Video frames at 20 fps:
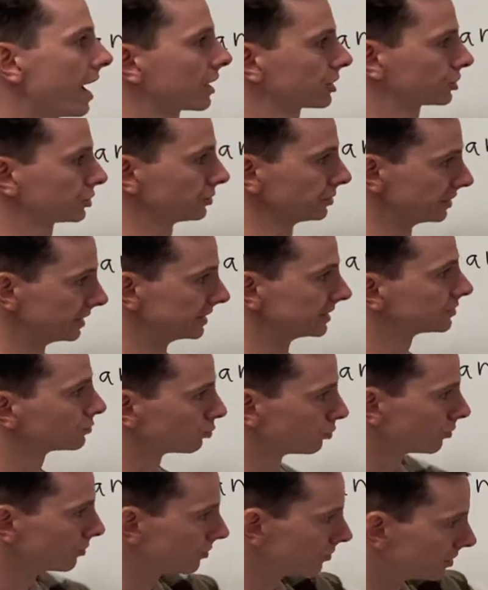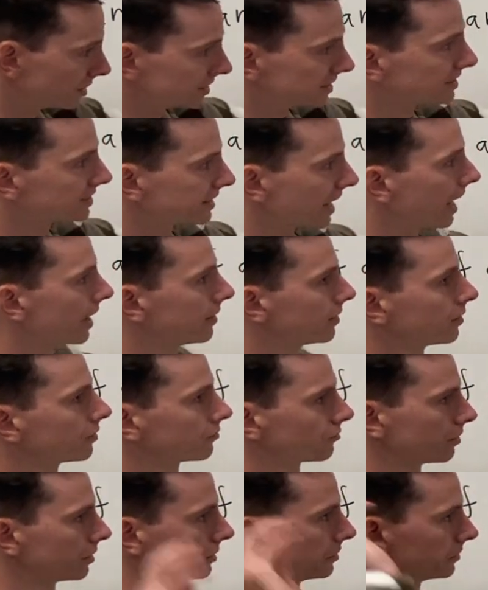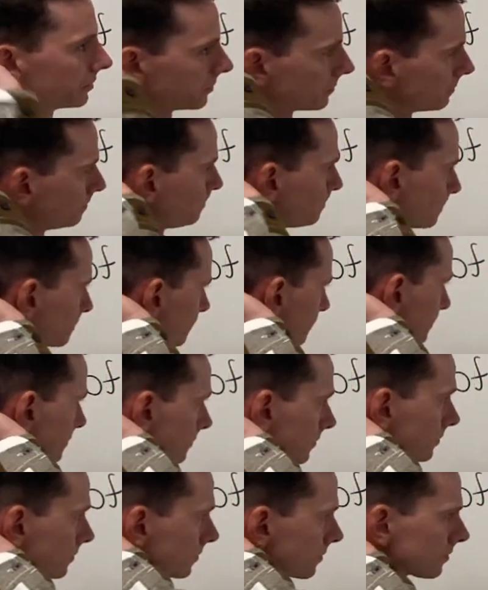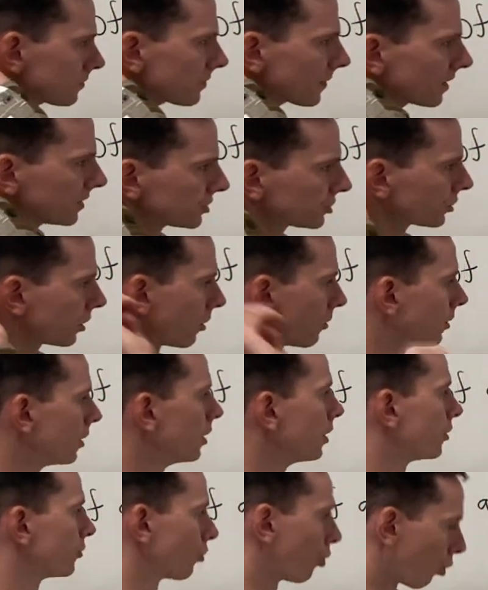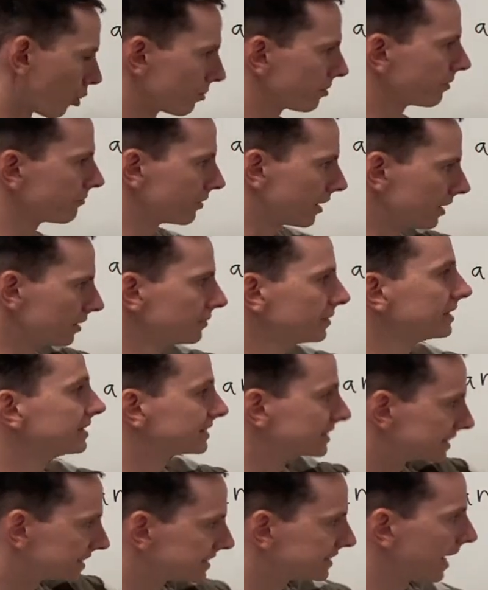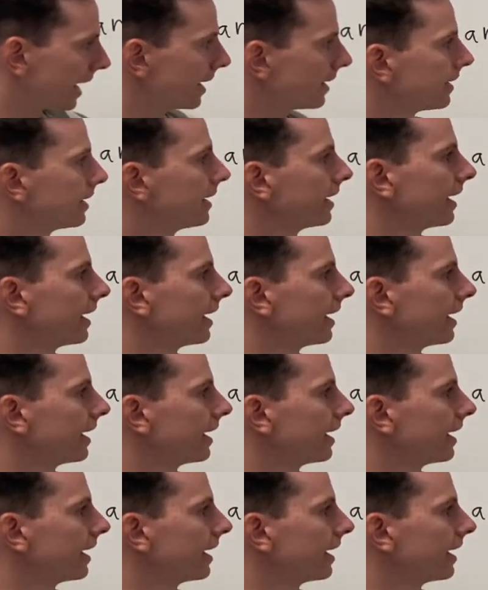actually is, this set right here. So the orbit of an element is a set,